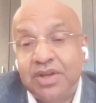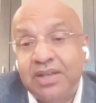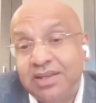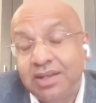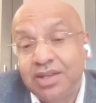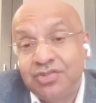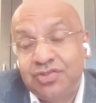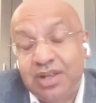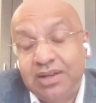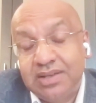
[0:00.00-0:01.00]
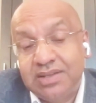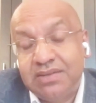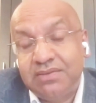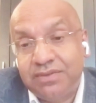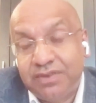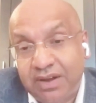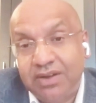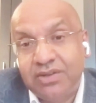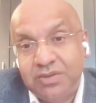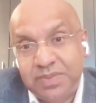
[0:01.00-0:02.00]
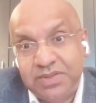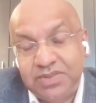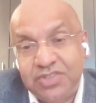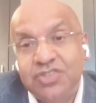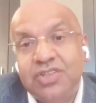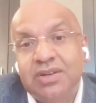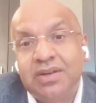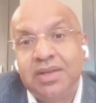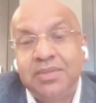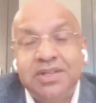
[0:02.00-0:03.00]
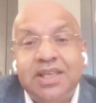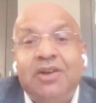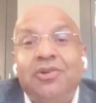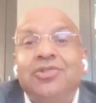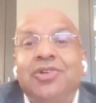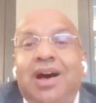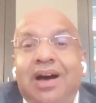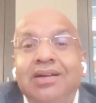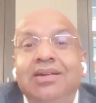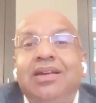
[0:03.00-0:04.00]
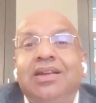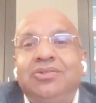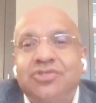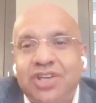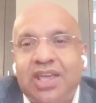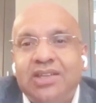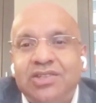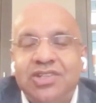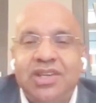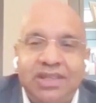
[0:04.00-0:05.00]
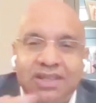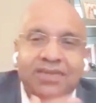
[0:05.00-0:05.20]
So I think Sri Lanka is in a very good position because they are also hungry to change.